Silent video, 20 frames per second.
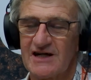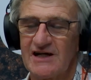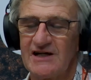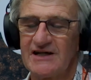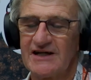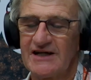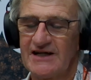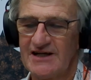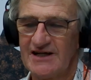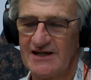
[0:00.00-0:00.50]

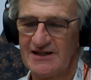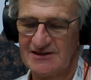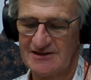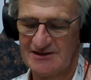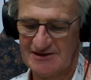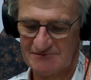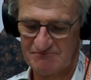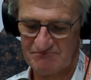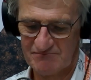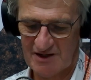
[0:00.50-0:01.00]

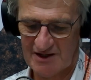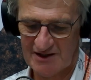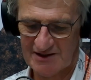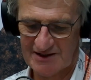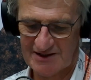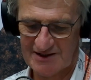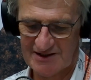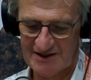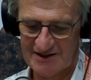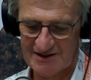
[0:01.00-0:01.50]

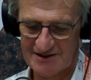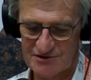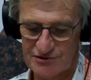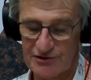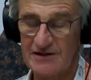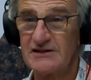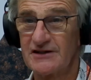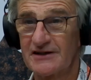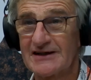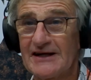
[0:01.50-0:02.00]
I
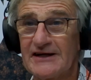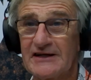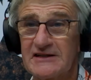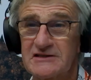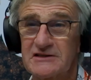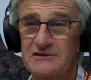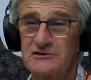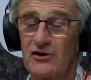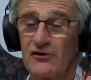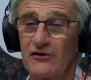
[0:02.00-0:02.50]
trained at
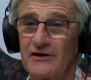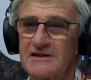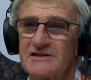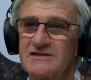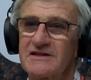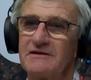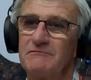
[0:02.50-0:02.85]
Cannington College,